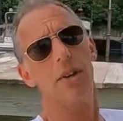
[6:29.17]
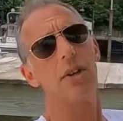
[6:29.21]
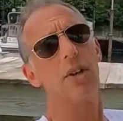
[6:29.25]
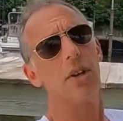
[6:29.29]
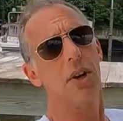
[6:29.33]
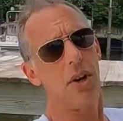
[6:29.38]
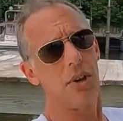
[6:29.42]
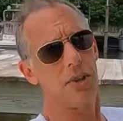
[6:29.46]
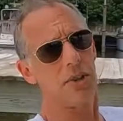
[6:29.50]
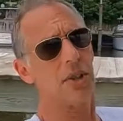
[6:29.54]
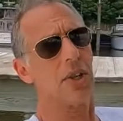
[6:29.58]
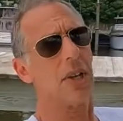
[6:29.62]
You
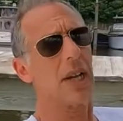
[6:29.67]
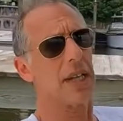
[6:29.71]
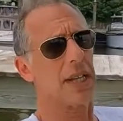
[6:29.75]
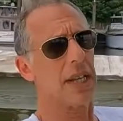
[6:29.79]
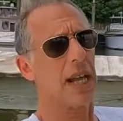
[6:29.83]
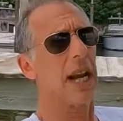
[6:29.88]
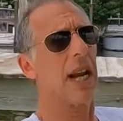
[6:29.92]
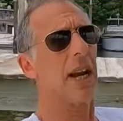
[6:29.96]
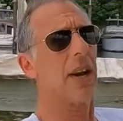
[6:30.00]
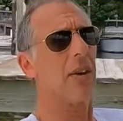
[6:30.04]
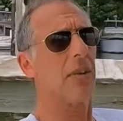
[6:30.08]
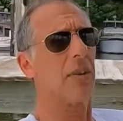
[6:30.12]
can also
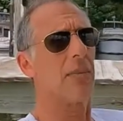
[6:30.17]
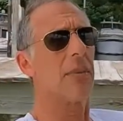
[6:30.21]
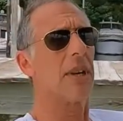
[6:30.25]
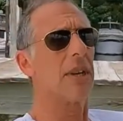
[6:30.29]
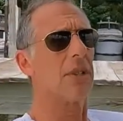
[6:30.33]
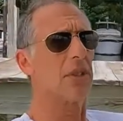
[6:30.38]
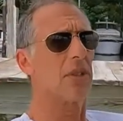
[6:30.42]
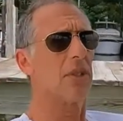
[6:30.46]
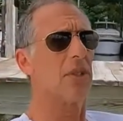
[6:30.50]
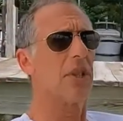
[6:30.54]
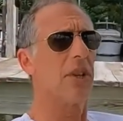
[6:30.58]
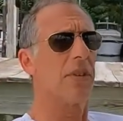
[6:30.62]
get that error
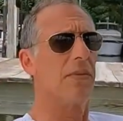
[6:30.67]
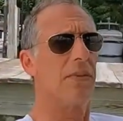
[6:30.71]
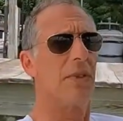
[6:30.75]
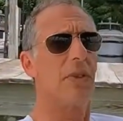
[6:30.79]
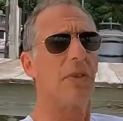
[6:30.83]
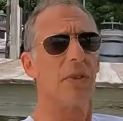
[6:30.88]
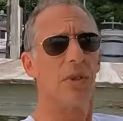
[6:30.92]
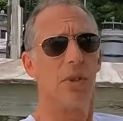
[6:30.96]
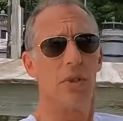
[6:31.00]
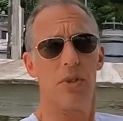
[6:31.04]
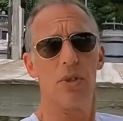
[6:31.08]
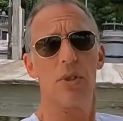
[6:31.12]
message
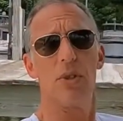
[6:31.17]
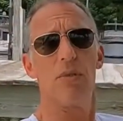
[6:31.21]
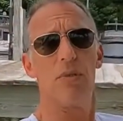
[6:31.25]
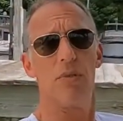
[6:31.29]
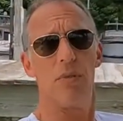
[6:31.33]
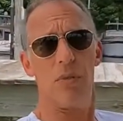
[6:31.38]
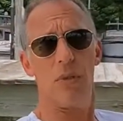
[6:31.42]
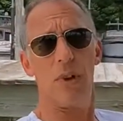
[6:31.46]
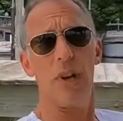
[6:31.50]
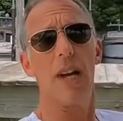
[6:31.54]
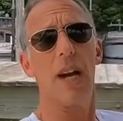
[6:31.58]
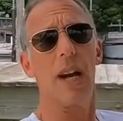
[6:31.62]
if you're losing
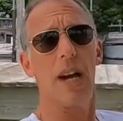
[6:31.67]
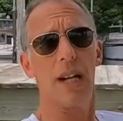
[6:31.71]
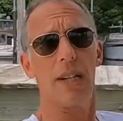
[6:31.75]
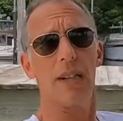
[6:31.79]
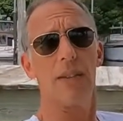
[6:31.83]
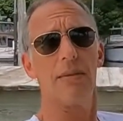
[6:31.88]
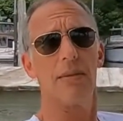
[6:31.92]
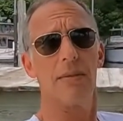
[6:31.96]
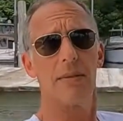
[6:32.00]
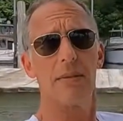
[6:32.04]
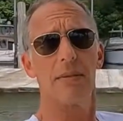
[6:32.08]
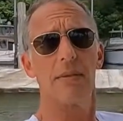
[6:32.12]

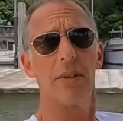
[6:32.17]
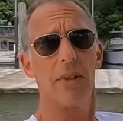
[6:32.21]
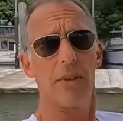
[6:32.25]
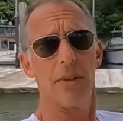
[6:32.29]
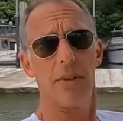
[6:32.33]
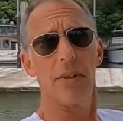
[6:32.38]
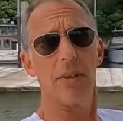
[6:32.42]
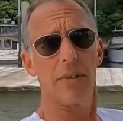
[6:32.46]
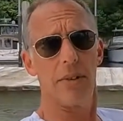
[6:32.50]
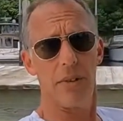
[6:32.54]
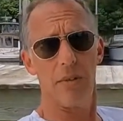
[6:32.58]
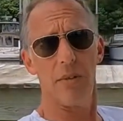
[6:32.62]
Freon,
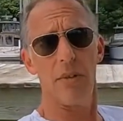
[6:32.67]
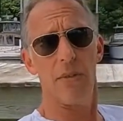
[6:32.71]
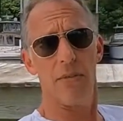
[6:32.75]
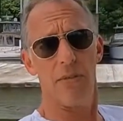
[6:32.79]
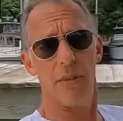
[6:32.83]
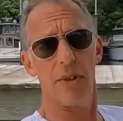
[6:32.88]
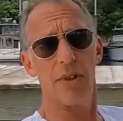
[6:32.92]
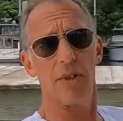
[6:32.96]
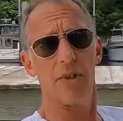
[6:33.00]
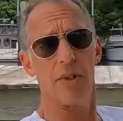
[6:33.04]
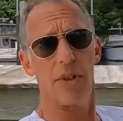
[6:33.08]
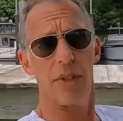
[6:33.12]
or the
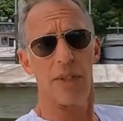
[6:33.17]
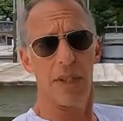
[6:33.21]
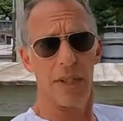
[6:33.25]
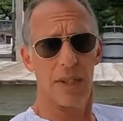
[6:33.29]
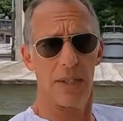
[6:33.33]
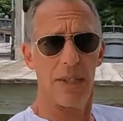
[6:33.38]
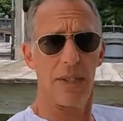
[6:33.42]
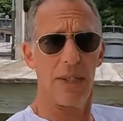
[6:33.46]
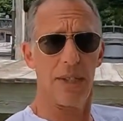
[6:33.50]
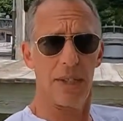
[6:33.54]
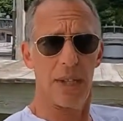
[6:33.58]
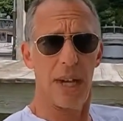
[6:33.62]
refrigerant
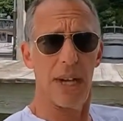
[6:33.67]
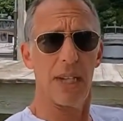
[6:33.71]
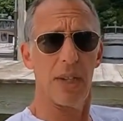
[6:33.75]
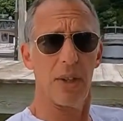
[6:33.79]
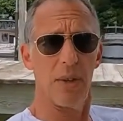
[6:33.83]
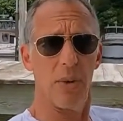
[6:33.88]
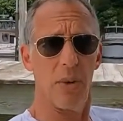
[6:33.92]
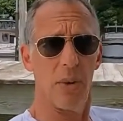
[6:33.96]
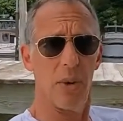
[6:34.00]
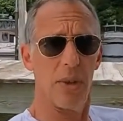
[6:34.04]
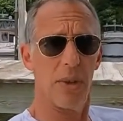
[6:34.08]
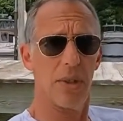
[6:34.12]
that's inside
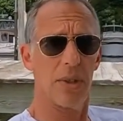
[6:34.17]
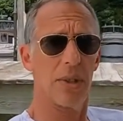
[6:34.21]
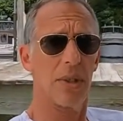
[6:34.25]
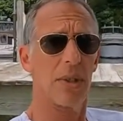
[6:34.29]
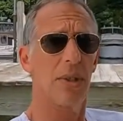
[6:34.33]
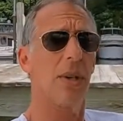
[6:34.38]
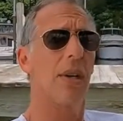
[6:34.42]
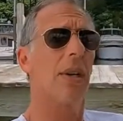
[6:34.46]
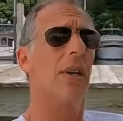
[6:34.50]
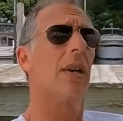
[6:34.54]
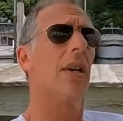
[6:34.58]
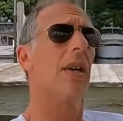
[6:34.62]
the
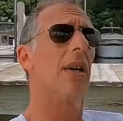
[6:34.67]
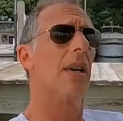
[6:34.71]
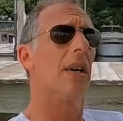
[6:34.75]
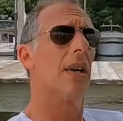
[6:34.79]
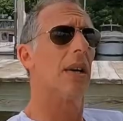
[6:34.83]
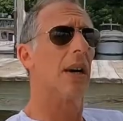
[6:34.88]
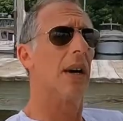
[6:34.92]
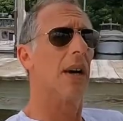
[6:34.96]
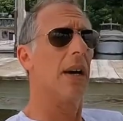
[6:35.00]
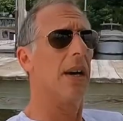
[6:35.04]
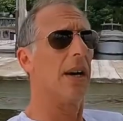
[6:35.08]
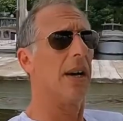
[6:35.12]
coils.
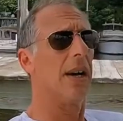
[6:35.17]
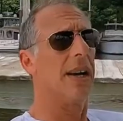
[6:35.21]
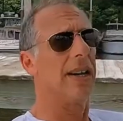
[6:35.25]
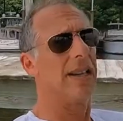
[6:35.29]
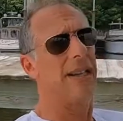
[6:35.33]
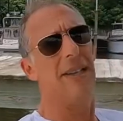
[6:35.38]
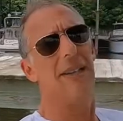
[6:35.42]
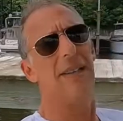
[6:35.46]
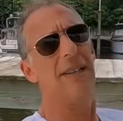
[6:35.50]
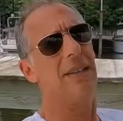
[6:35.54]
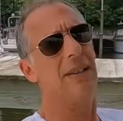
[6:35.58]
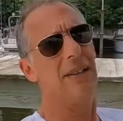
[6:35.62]

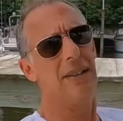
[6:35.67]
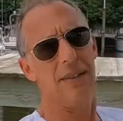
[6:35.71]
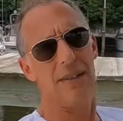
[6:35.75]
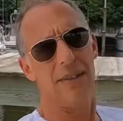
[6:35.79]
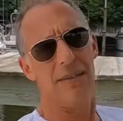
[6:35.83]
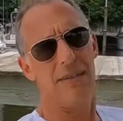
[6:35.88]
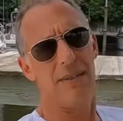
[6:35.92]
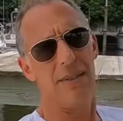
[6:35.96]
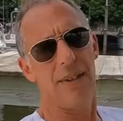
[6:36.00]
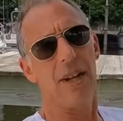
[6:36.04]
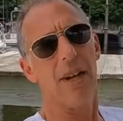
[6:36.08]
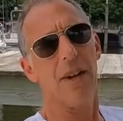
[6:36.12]

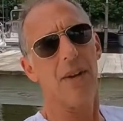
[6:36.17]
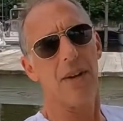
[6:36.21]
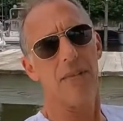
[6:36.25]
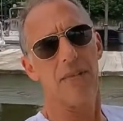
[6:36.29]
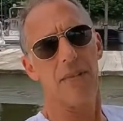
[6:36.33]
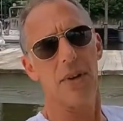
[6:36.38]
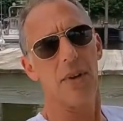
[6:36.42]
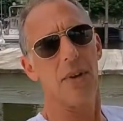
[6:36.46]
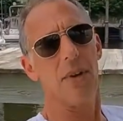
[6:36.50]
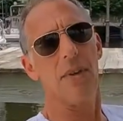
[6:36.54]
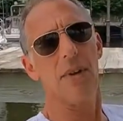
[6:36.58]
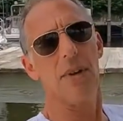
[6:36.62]

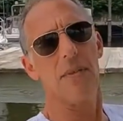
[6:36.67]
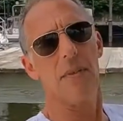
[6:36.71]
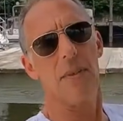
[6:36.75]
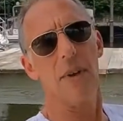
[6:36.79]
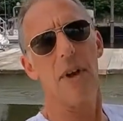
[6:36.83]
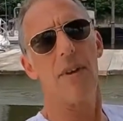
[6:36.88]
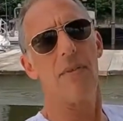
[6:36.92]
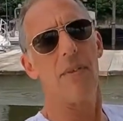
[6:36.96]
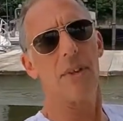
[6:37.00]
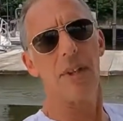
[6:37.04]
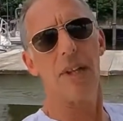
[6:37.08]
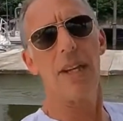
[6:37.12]

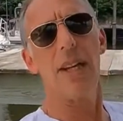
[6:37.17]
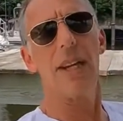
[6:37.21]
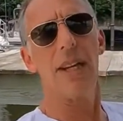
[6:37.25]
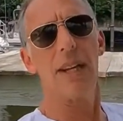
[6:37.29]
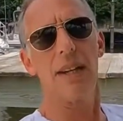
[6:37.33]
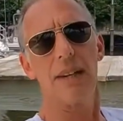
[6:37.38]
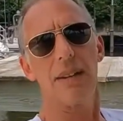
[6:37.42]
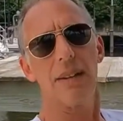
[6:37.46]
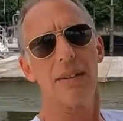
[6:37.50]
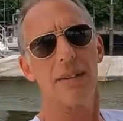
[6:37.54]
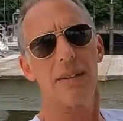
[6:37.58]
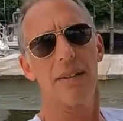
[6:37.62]
If you have a
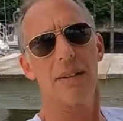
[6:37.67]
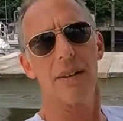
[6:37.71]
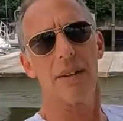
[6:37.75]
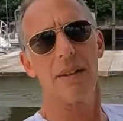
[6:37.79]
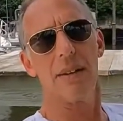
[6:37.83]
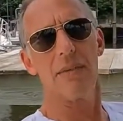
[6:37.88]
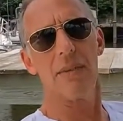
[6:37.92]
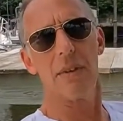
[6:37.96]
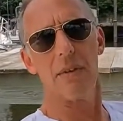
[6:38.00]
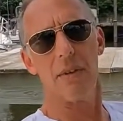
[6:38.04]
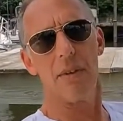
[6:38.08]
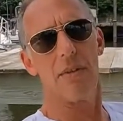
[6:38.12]
leak
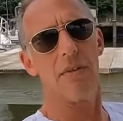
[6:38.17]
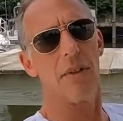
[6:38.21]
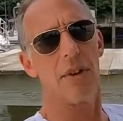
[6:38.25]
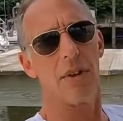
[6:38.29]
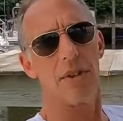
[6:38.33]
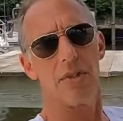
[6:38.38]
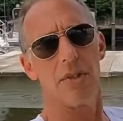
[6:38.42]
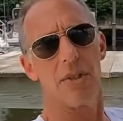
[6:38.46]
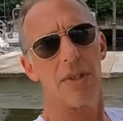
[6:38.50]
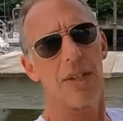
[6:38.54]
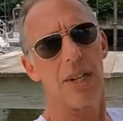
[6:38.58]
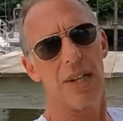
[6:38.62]
of the
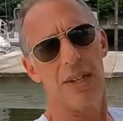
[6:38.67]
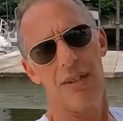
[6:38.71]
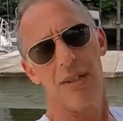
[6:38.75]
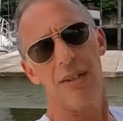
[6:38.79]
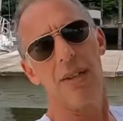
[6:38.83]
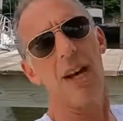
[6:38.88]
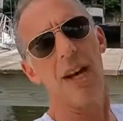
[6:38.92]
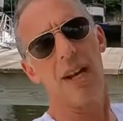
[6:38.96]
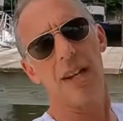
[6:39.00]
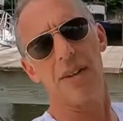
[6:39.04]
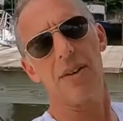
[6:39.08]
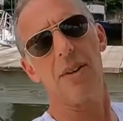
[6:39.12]
refrigerant, then
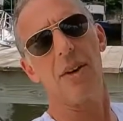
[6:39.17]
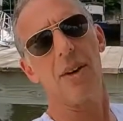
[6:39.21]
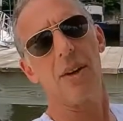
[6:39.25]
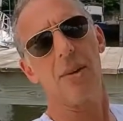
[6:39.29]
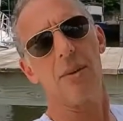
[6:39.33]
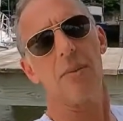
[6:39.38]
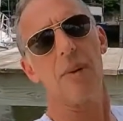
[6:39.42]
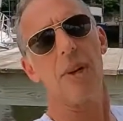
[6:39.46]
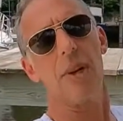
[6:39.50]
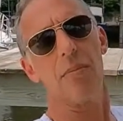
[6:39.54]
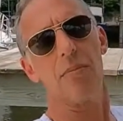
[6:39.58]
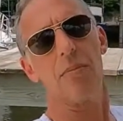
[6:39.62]
you got to
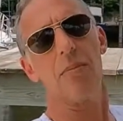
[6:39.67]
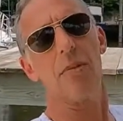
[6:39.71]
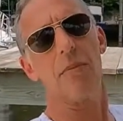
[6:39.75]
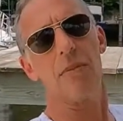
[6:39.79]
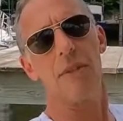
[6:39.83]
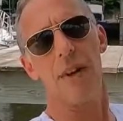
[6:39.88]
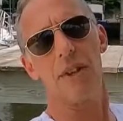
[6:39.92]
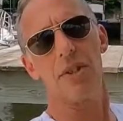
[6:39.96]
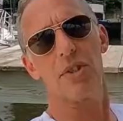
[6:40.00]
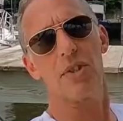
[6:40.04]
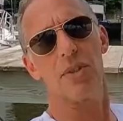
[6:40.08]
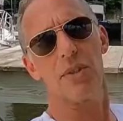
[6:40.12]
call a
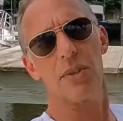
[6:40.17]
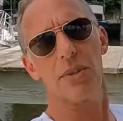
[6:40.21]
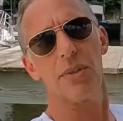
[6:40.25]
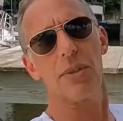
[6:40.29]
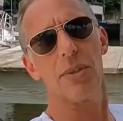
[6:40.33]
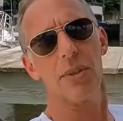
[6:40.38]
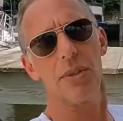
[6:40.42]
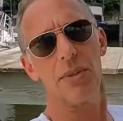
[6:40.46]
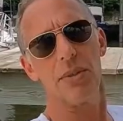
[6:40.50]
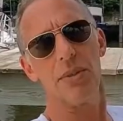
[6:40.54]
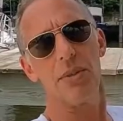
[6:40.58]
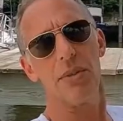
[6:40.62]
professional
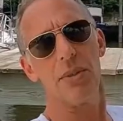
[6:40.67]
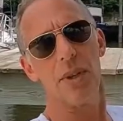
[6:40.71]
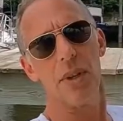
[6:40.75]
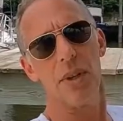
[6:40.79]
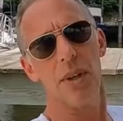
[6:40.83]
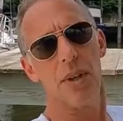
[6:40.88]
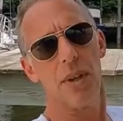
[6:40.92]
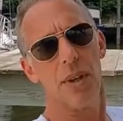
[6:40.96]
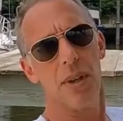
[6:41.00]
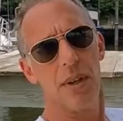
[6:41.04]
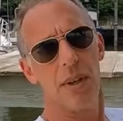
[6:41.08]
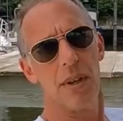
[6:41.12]
to
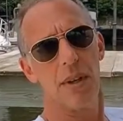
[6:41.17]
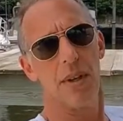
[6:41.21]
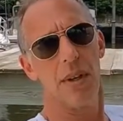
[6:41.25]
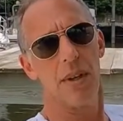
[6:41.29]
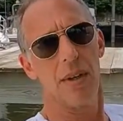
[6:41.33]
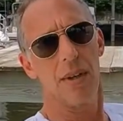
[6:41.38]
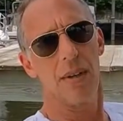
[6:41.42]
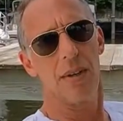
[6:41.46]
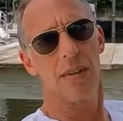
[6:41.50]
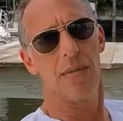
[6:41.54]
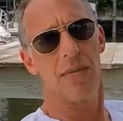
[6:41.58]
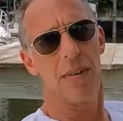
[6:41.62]

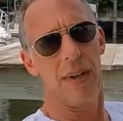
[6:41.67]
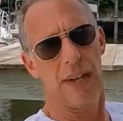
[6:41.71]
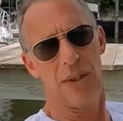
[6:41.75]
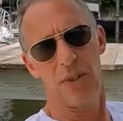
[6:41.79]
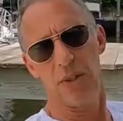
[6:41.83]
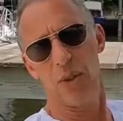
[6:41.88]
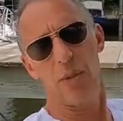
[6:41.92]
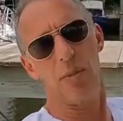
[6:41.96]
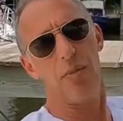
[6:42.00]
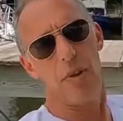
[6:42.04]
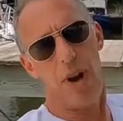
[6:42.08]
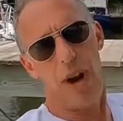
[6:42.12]

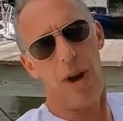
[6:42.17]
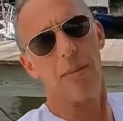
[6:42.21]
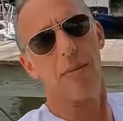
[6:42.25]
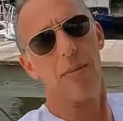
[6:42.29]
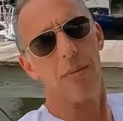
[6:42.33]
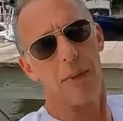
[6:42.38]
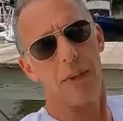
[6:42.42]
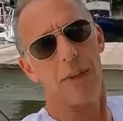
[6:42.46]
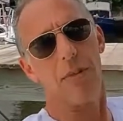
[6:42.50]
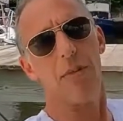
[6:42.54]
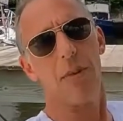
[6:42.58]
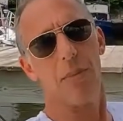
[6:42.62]
fix or
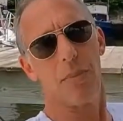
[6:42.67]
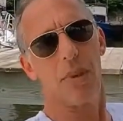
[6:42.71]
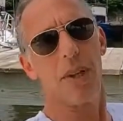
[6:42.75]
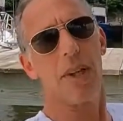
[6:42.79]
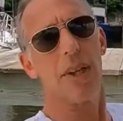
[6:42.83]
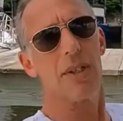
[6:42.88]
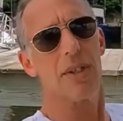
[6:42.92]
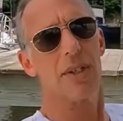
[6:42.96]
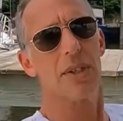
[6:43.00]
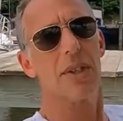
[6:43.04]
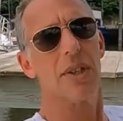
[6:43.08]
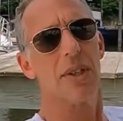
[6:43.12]
probably
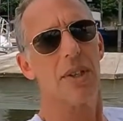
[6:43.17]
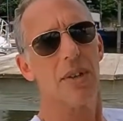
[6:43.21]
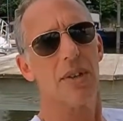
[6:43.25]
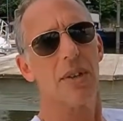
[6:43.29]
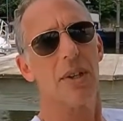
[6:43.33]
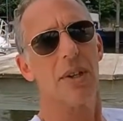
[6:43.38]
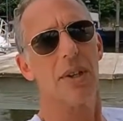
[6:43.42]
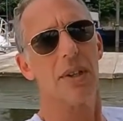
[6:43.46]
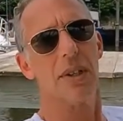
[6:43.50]
replace the unit.